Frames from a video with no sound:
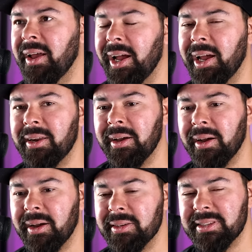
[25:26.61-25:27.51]

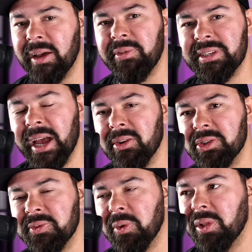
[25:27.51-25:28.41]
had seven
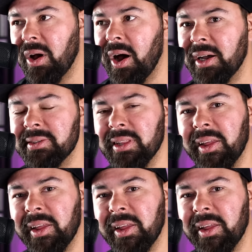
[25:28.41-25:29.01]
tackles for loss,